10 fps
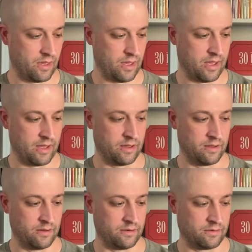
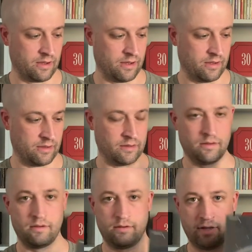and uh,
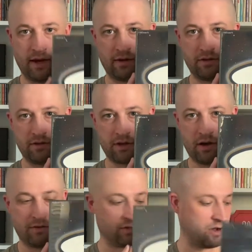yeah, is,
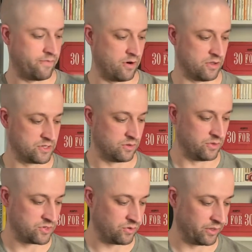is offered also in
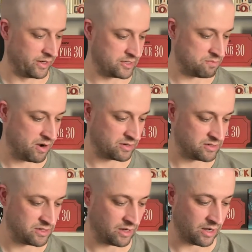this really nice box
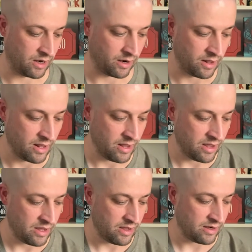set here.
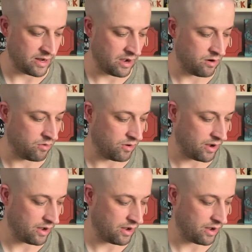Now,